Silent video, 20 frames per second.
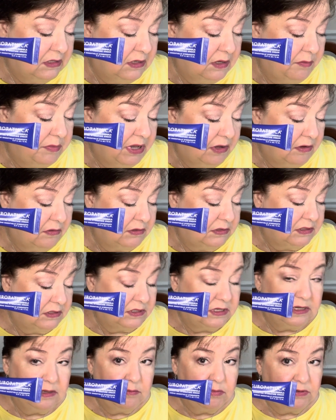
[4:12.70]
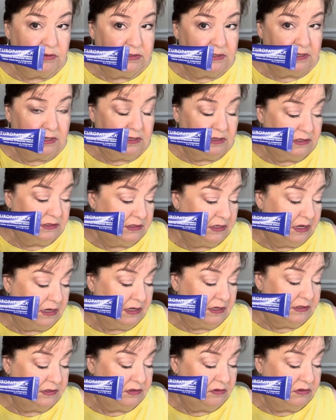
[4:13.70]
about 10% of the
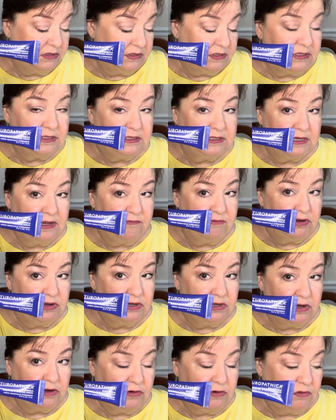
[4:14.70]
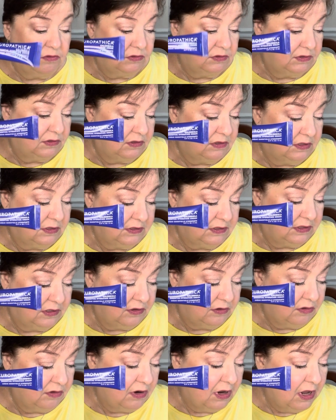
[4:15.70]
size. So this is $7 this
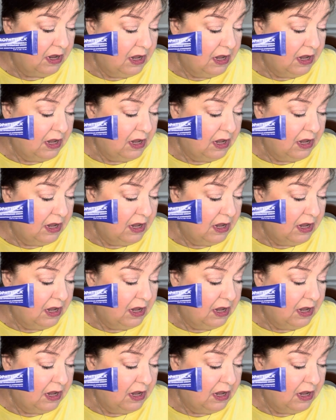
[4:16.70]
here.